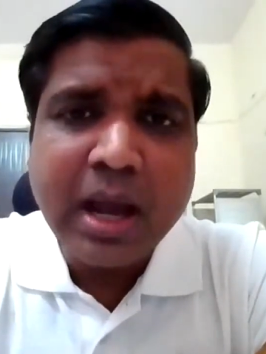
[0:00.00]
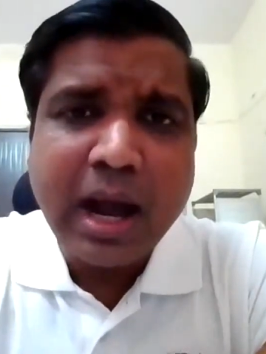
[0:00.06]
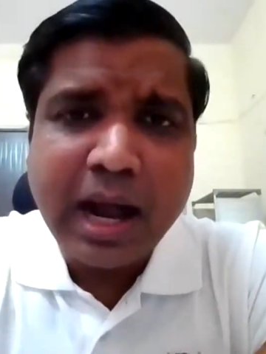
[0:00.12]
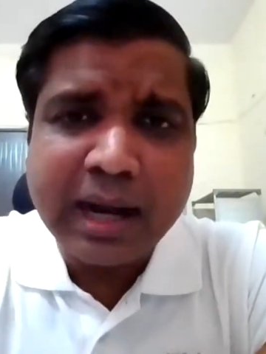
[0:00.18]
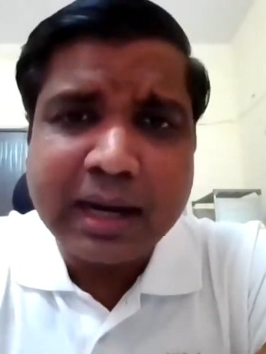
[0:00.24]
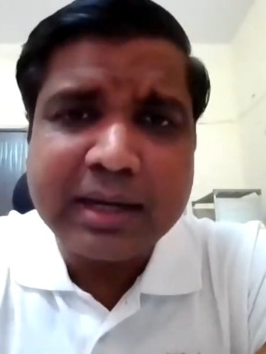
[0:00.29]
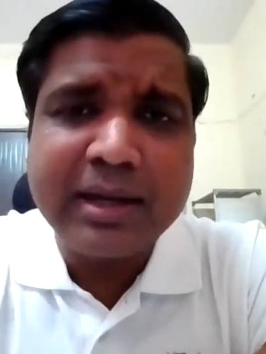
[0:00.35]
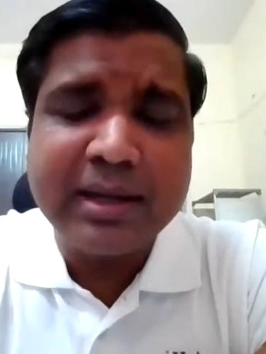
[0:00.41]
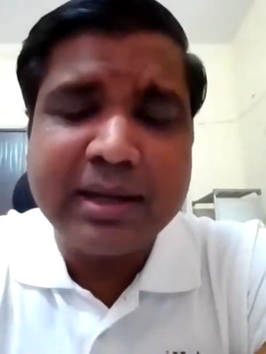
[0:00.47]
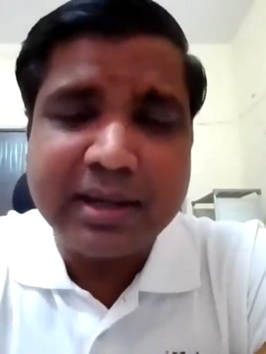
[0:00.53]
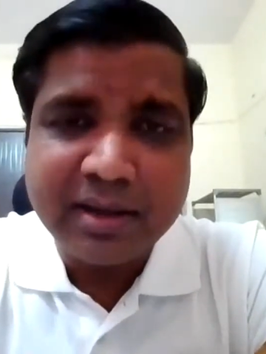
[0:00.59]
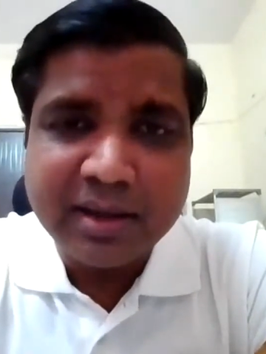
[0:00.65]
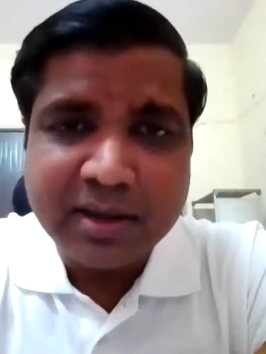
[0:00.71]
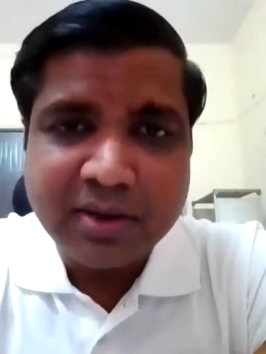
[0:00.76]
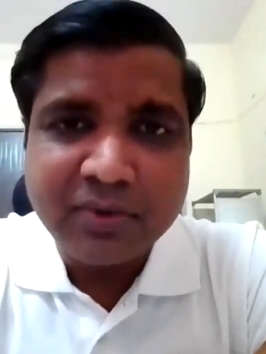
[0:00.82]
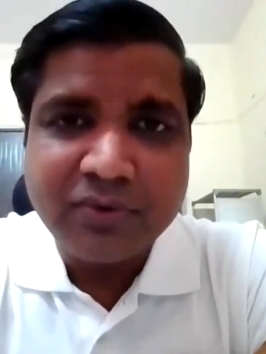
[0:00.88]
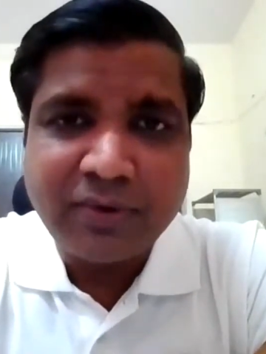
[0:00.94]
hardly
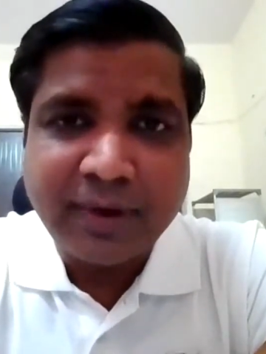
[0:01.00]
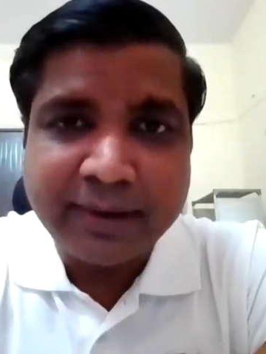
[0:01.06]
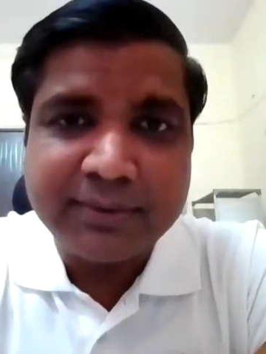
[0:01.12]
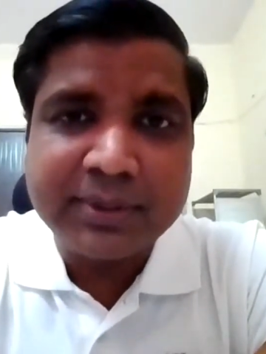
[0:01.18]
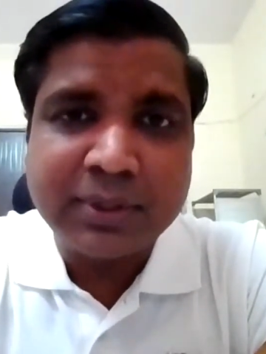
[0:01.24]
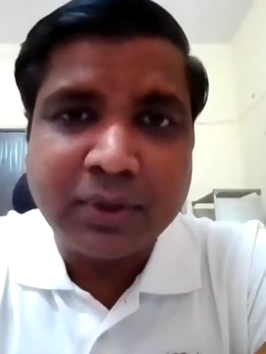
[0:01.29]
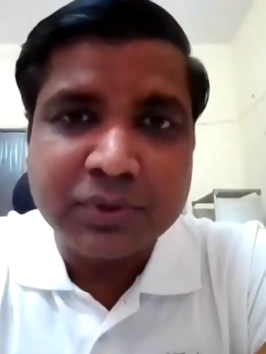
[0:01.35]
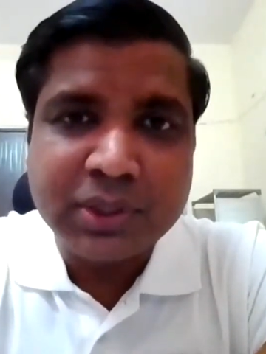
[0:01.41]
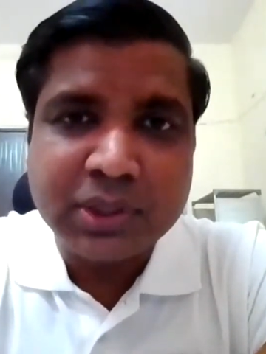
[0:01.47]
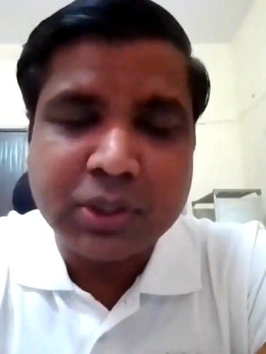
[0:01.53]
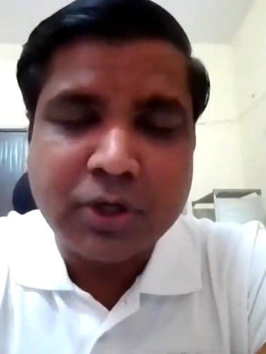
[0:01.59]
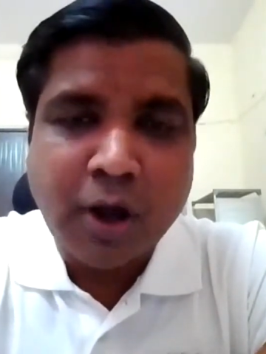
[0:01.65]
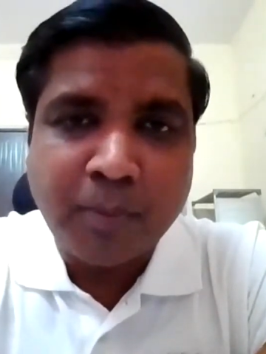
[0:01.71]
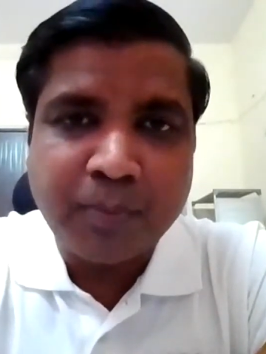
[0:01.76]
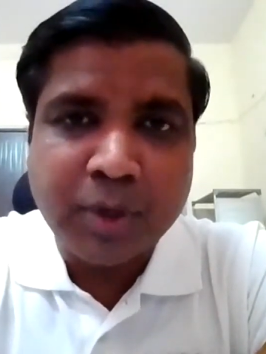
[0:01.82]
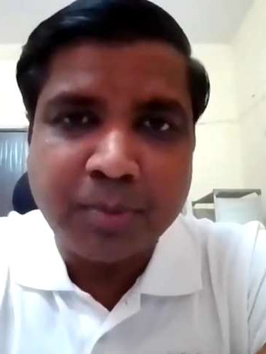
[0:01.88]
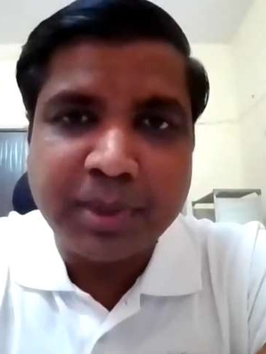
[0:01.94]
5,000
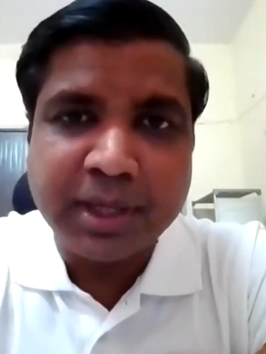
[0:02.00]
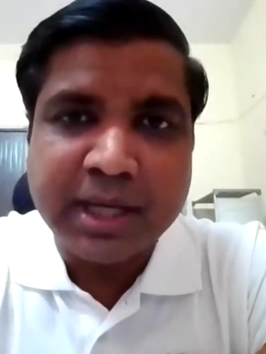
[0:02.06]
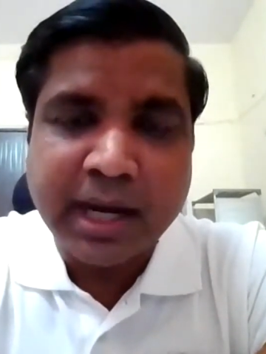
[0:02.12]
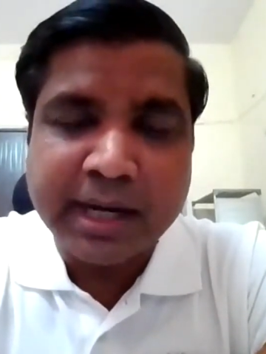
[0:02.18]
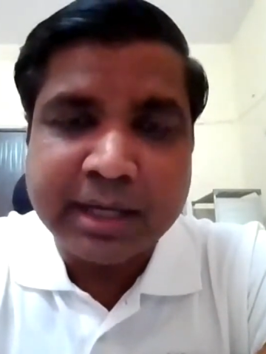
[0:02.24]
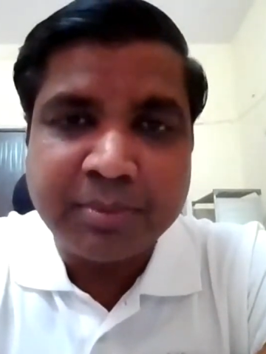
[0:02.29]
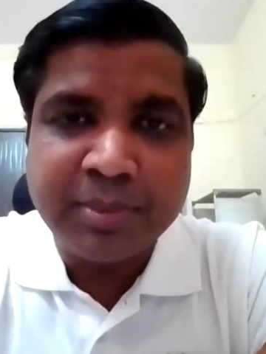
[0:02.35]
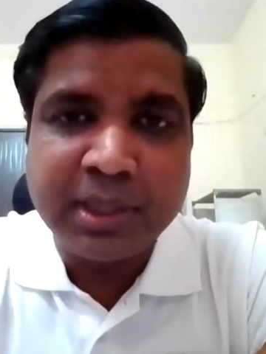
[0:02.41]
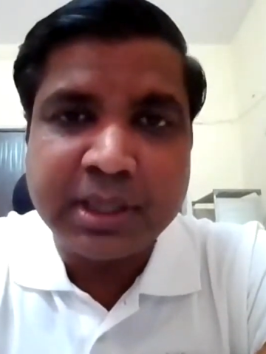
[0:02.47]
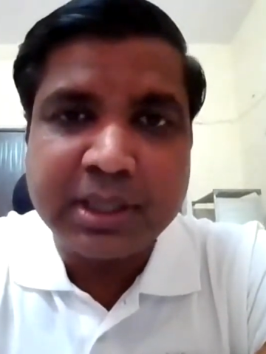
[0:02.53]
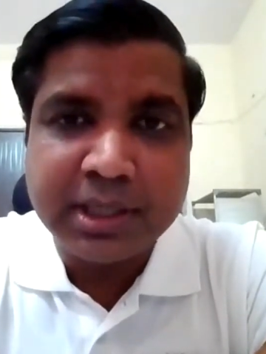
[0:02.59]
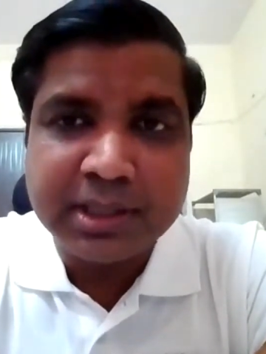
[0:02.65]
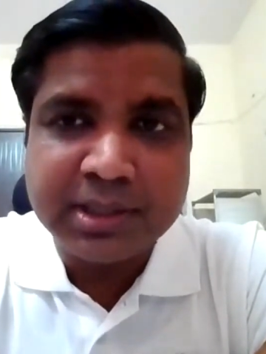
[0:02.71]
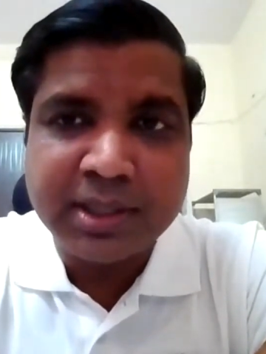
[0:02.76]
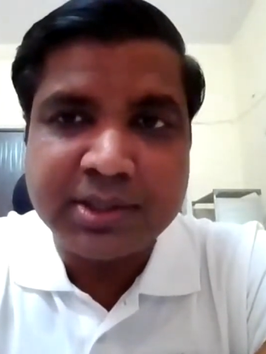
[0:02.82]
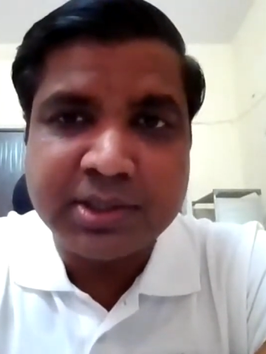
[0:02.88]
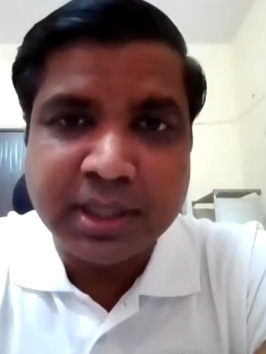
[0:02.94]
come from academic
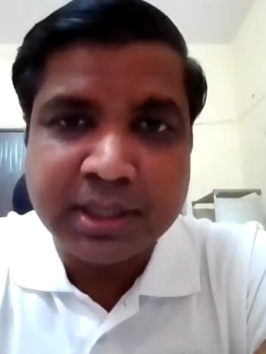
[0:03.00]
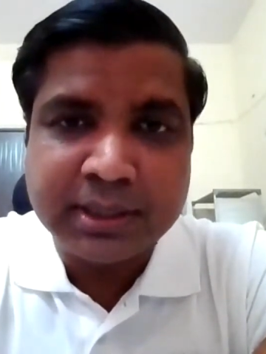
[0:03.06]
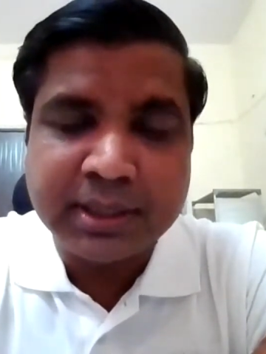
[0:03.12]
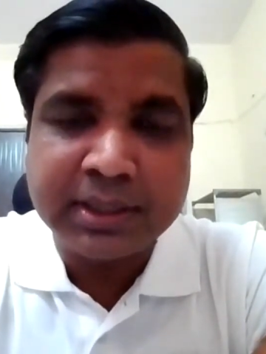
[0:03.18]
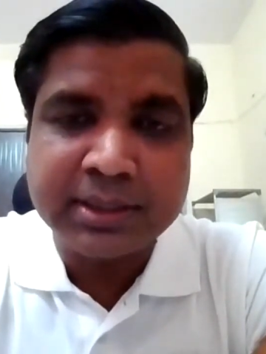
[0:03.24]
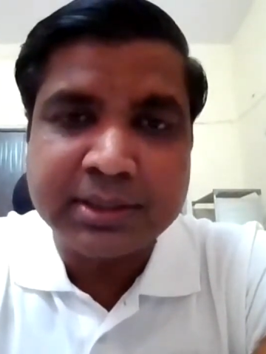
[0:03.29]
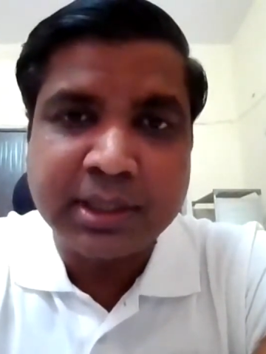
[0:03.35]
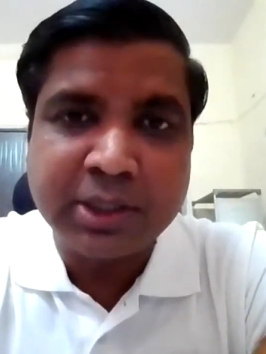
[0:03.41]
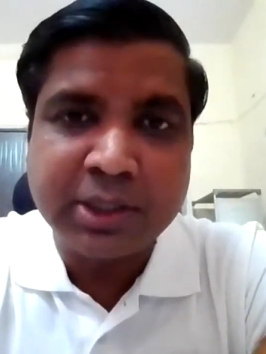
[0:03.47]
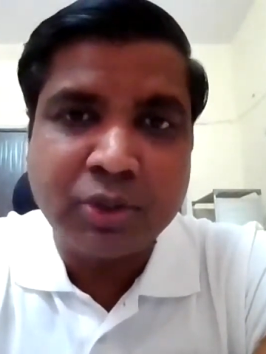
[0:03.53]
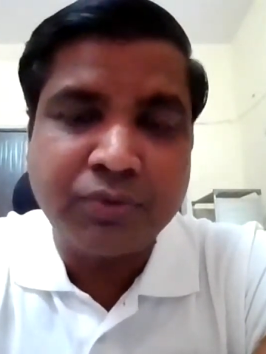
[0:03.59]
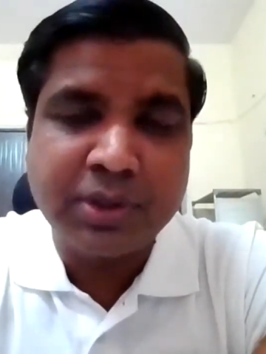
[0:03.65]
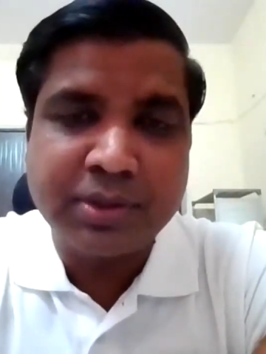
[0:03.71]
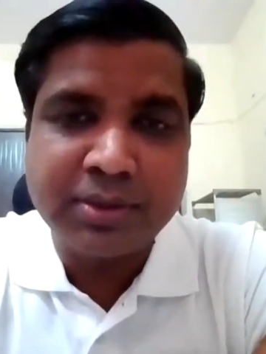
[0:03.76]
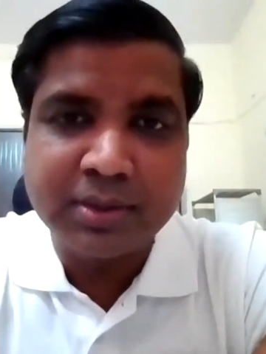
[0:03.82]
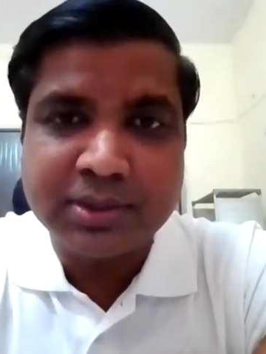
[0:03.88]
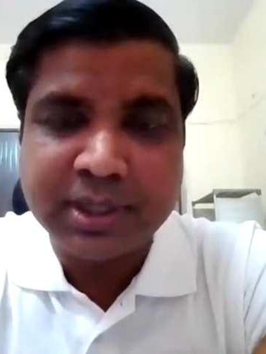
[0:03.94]
research centers and
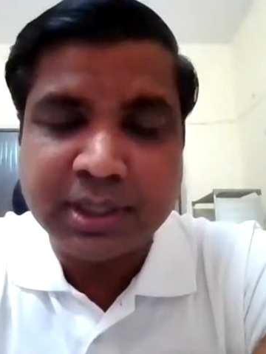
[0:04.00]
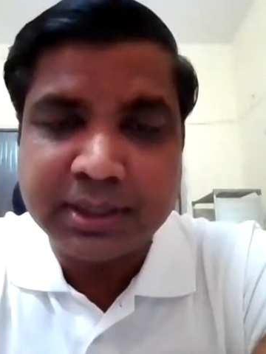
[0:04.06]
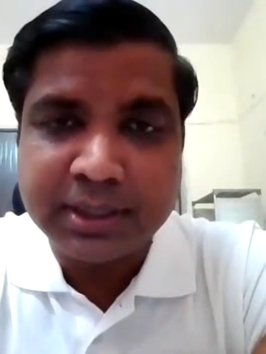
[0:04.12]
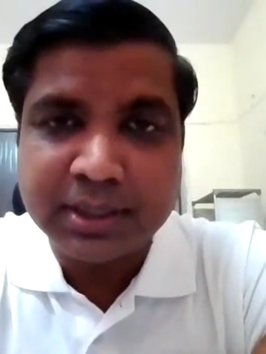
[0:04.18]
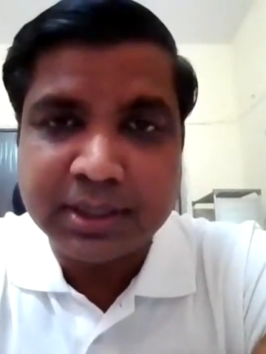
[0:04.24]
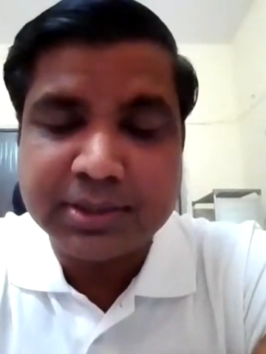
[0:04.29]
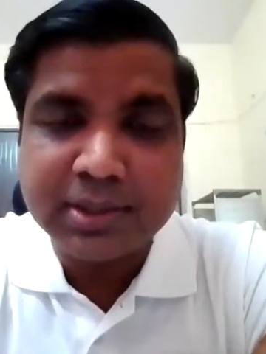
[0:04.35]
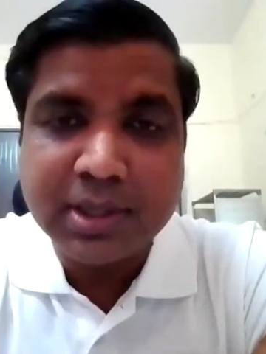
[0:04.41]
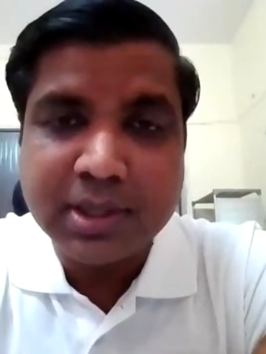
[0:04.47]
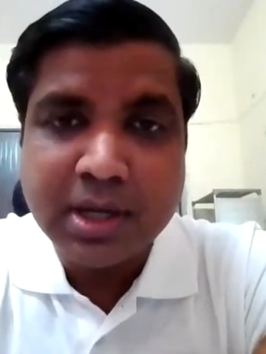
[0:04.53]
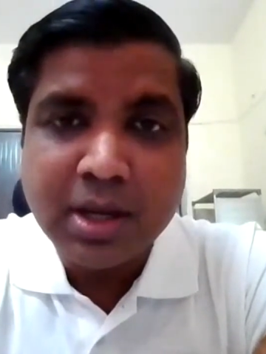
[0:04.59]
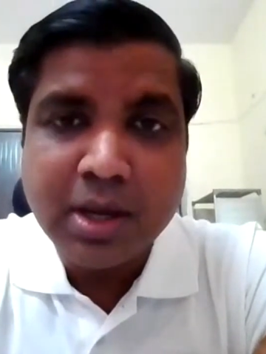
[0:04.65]
innovation centers.